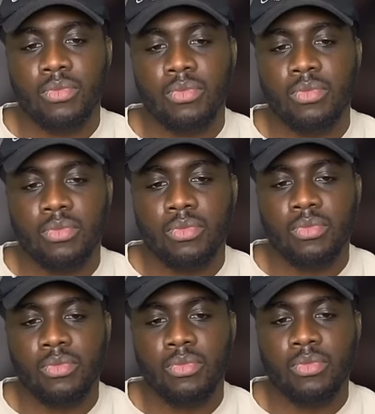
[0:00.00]

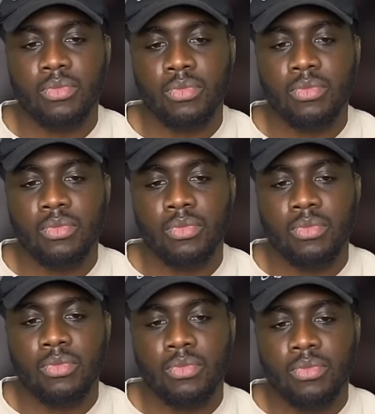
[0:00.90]

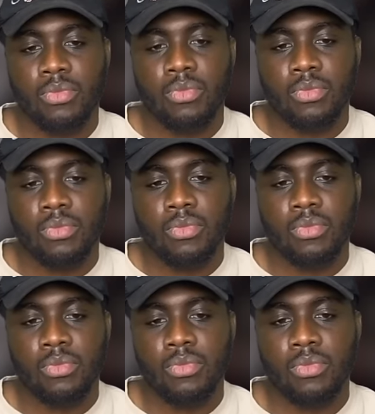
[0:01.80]

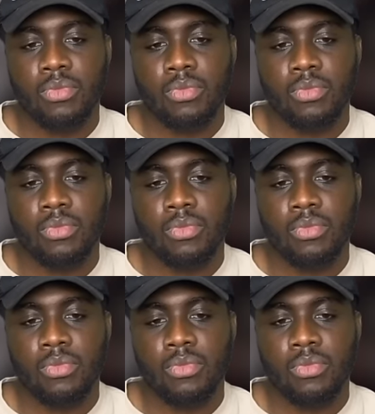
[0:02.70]
(not speaking)